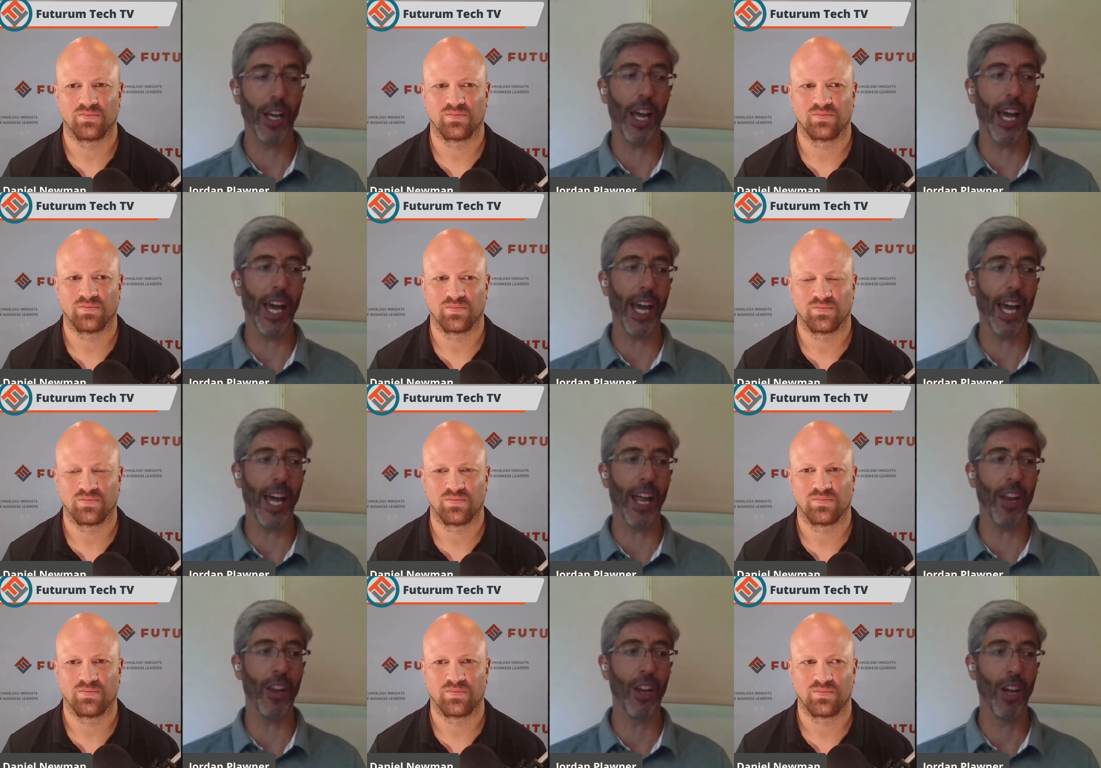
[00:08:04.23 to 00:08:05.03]

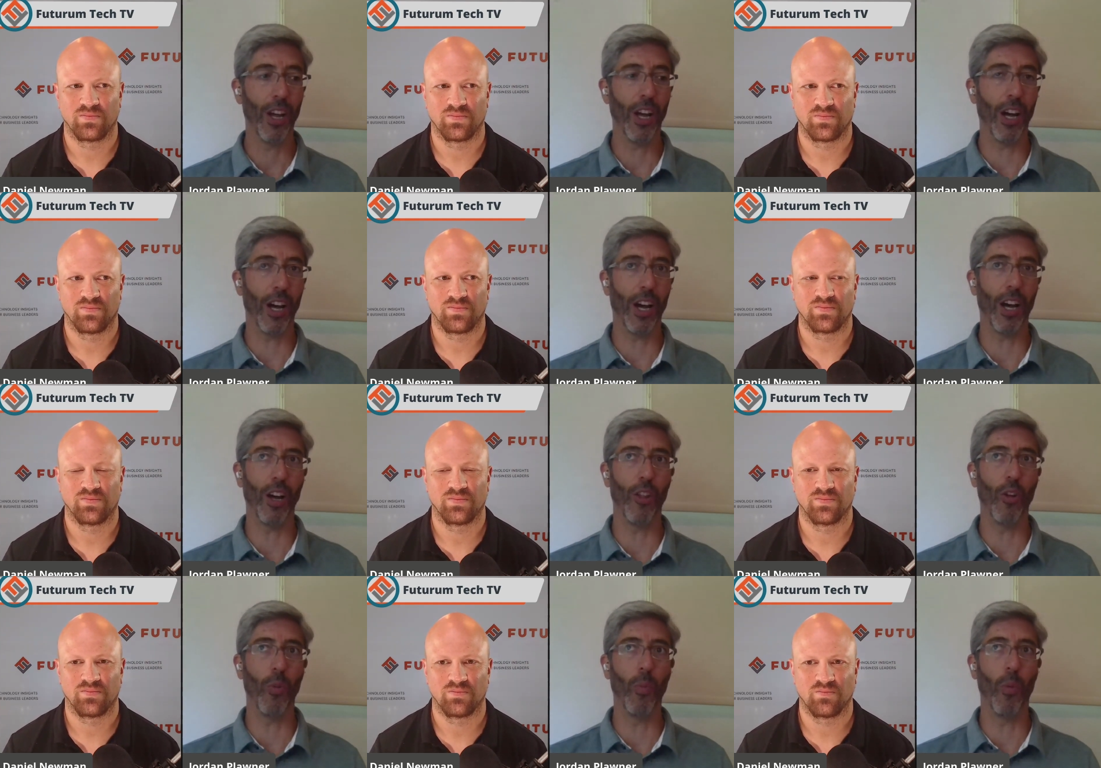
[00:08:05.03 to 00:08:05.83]
Speaker 1: And
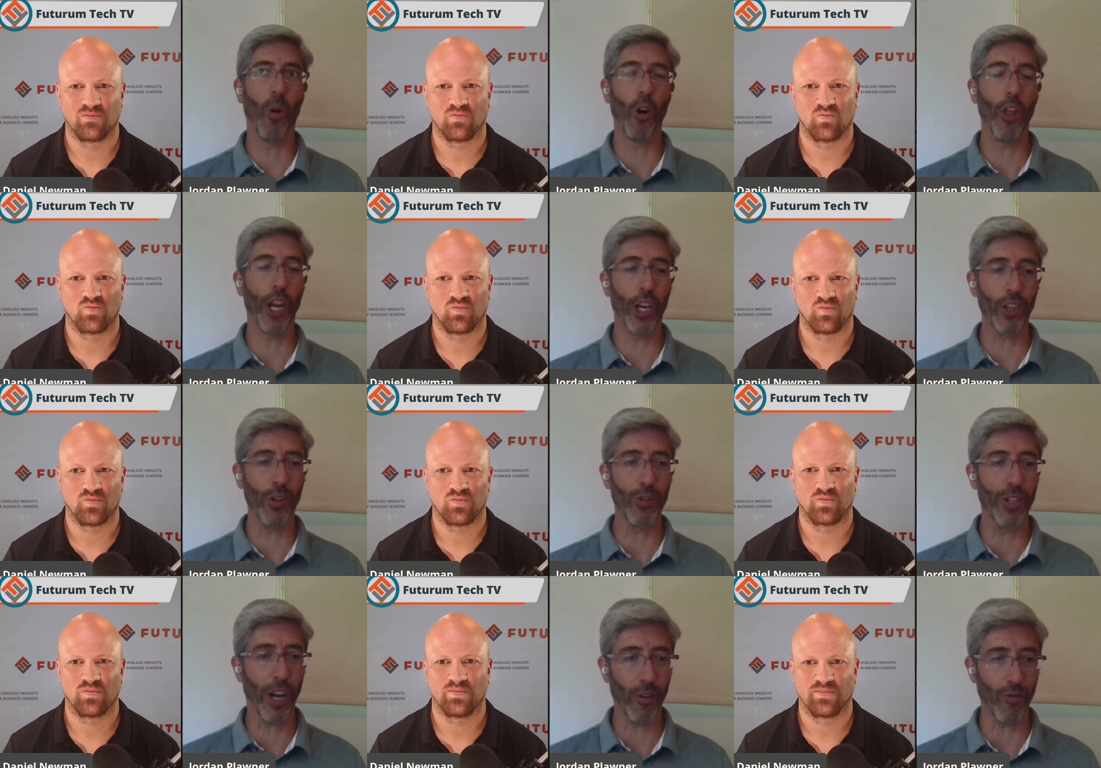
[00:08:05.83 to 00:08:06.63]
the more they can
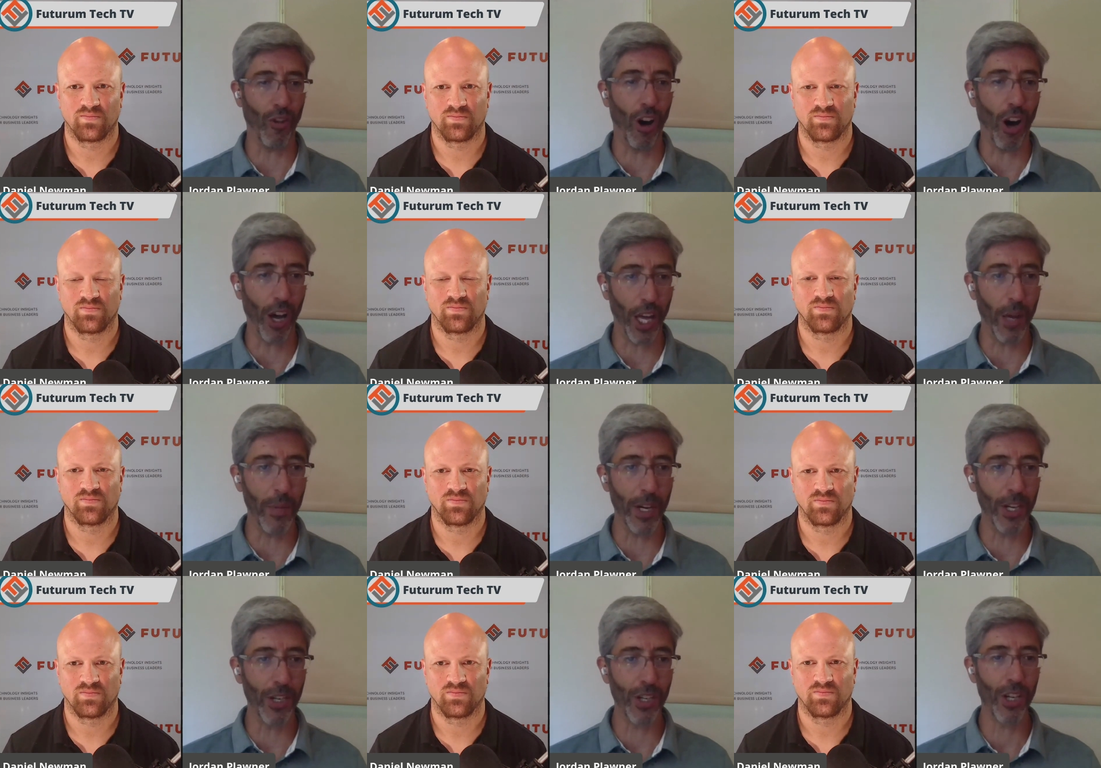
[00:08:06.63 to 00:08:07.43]
use that raw
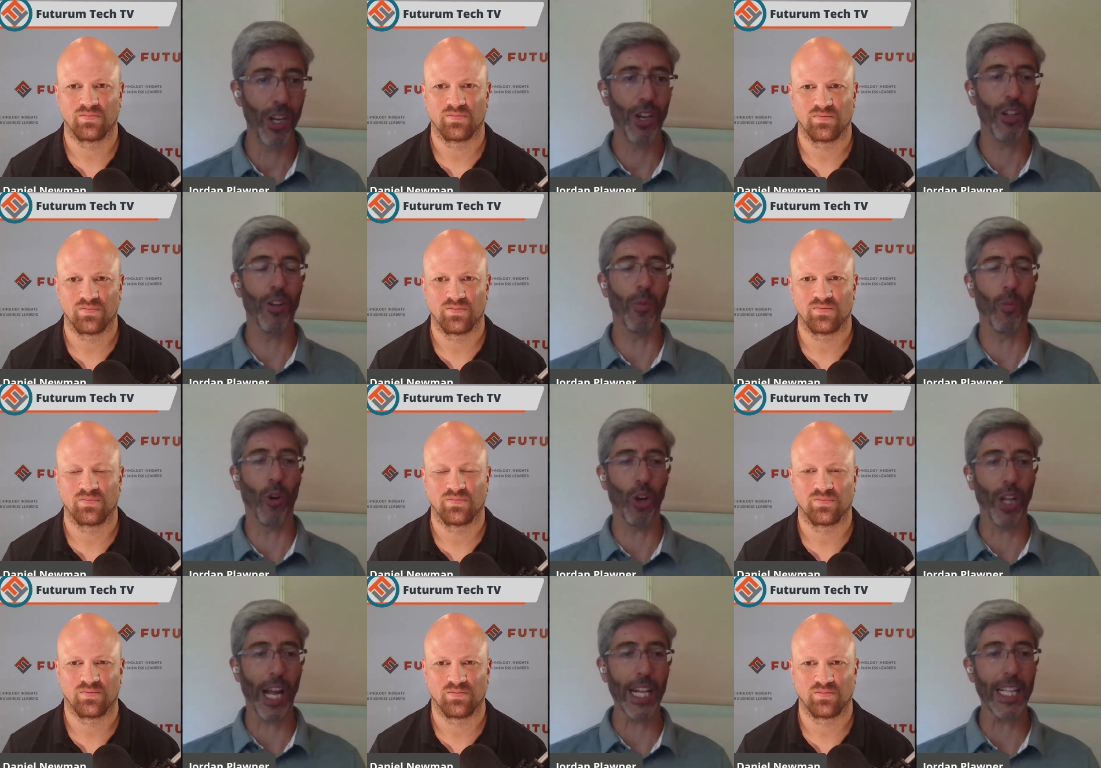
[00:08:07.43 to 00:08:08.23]
image, the
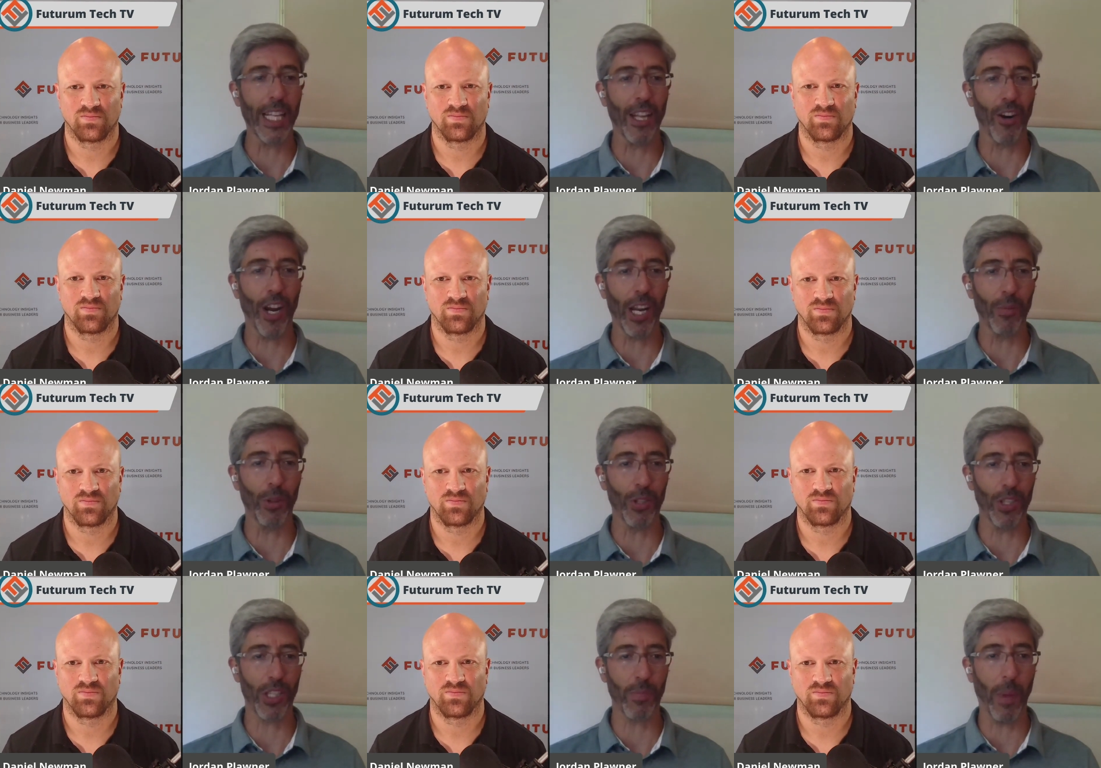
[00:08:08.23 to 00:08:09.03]
more likely they're
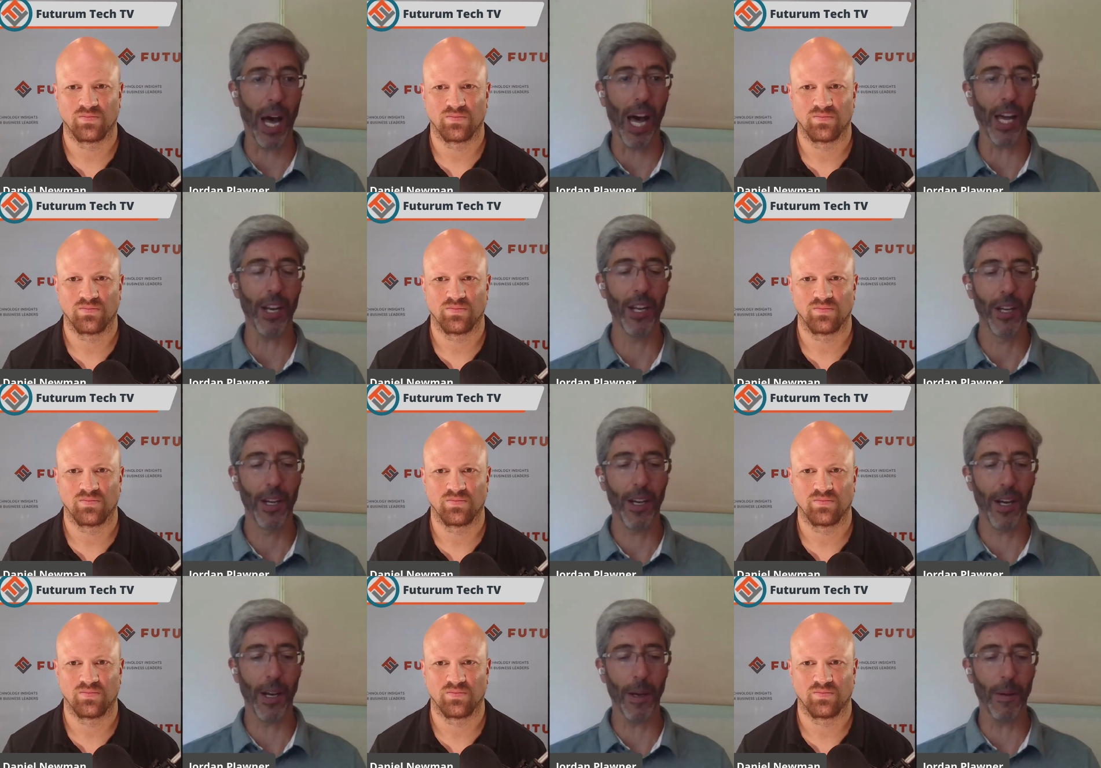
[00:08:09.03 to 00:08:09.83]
able to spot,
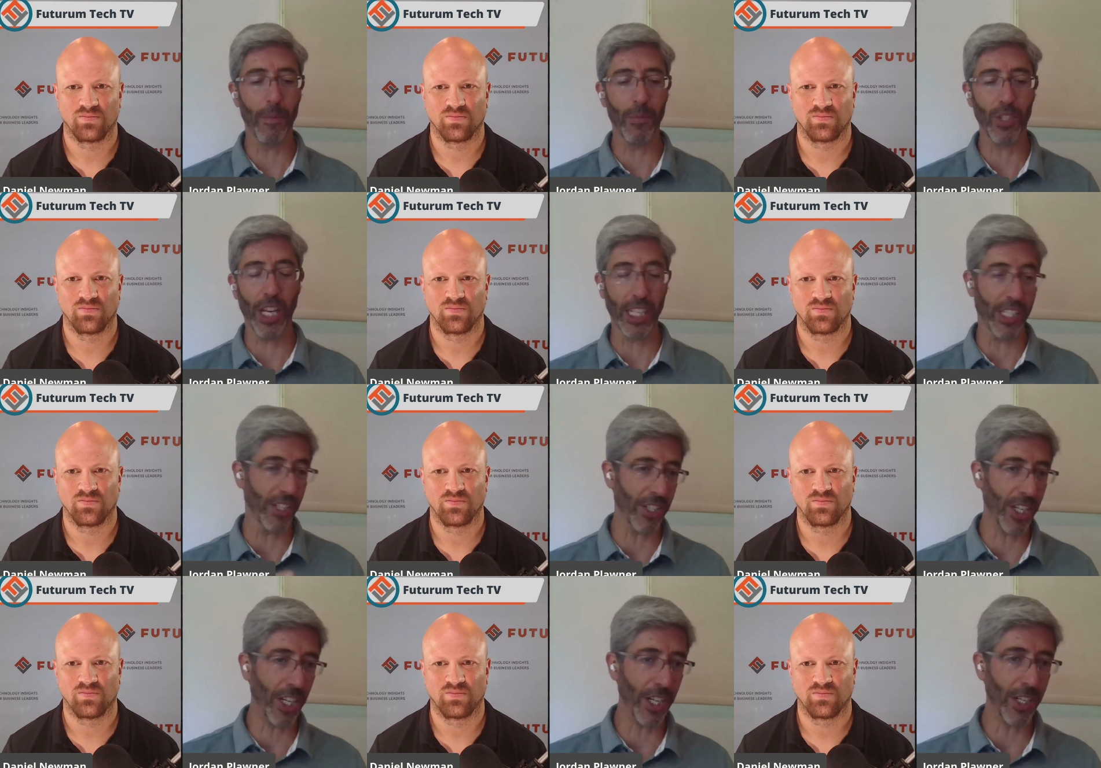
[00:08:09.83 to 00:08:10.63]
say,
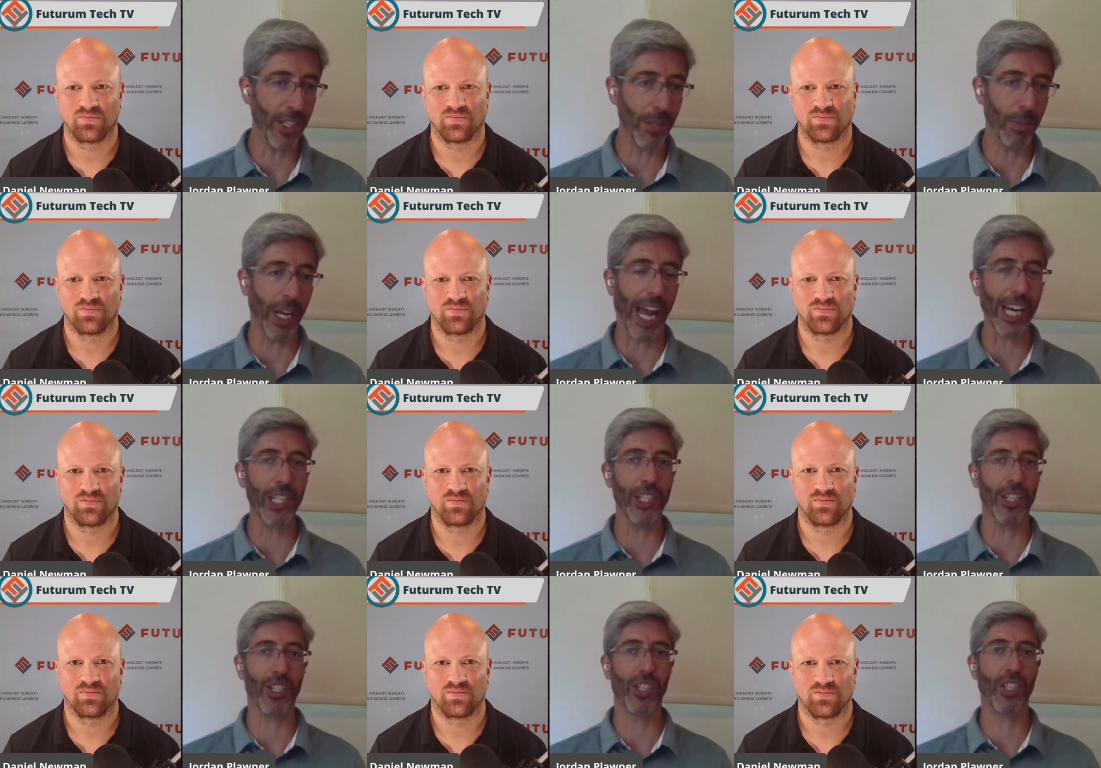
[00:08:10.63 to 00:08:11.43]
disease, but
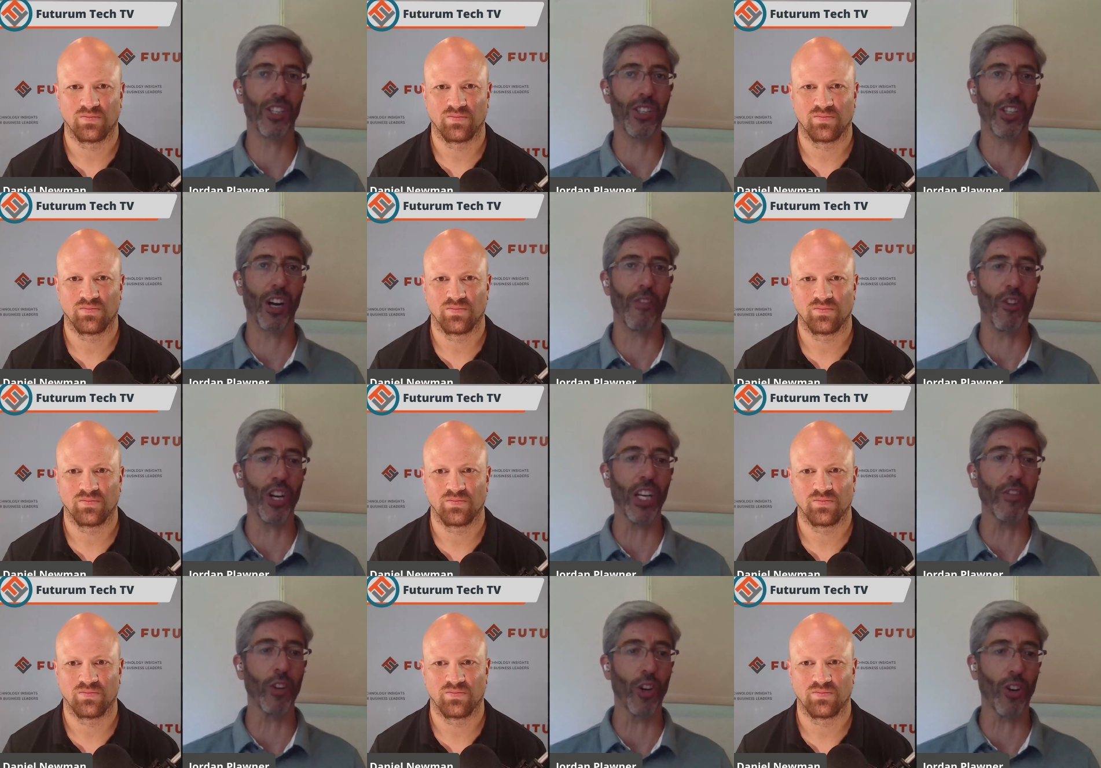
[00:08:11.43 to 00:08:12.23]
actually discover
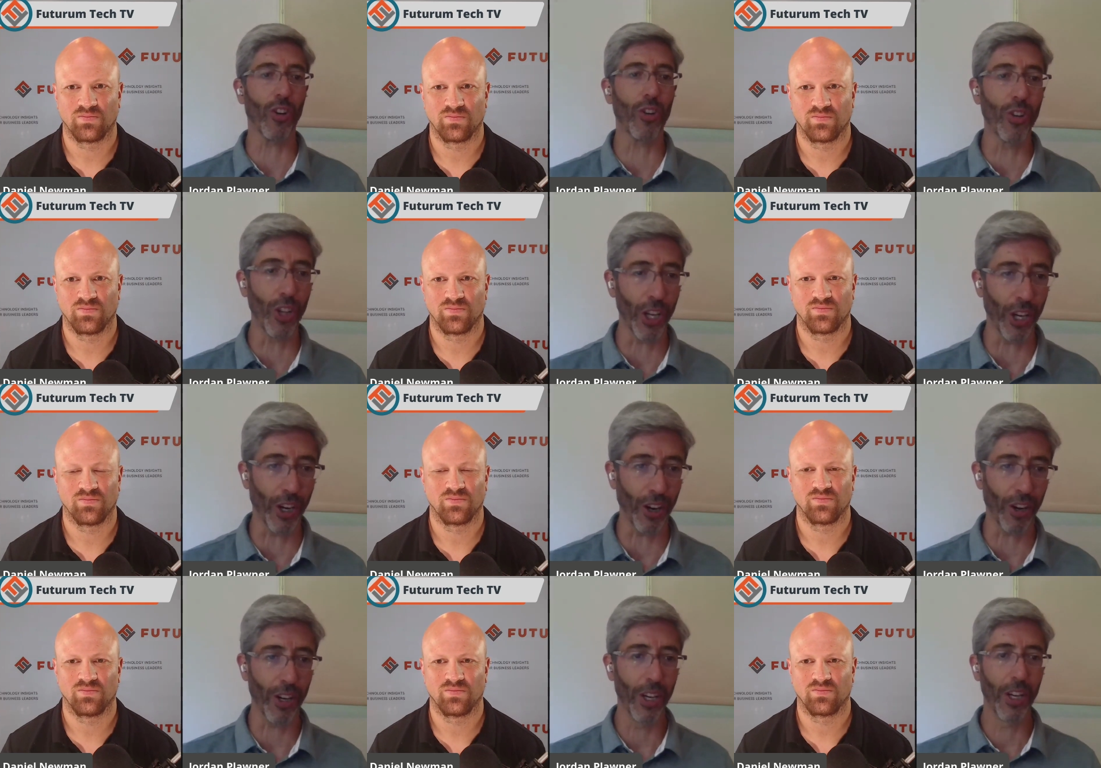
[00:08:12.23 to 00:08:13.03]
it even
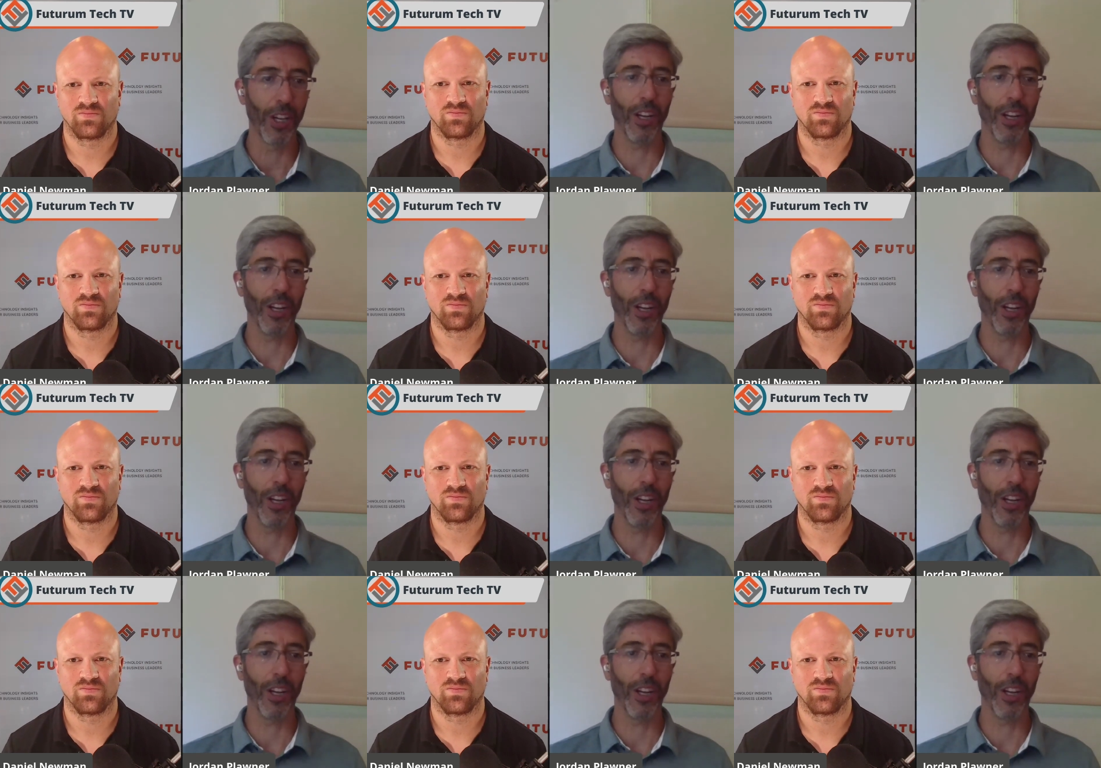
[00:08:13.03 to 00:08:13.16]
earlier